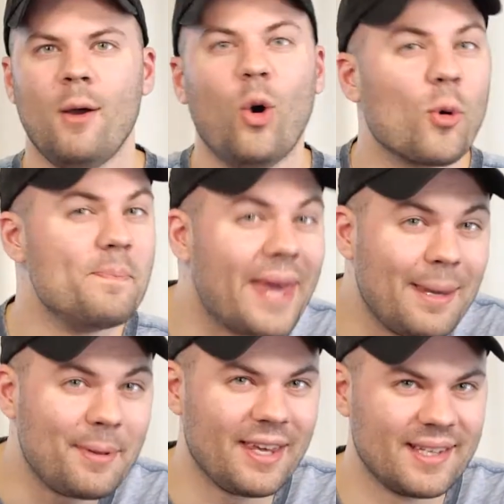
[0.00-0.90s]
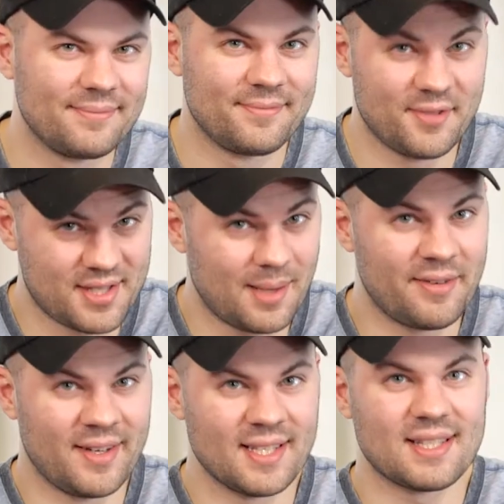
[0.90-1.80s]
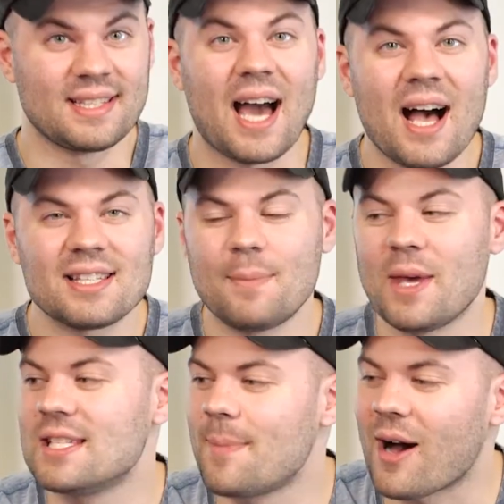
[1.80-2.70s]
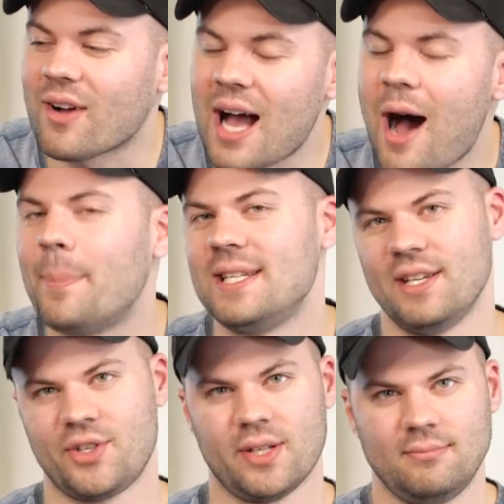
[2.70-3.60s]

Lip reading: Or maybe, for some of us, gossip is about competition.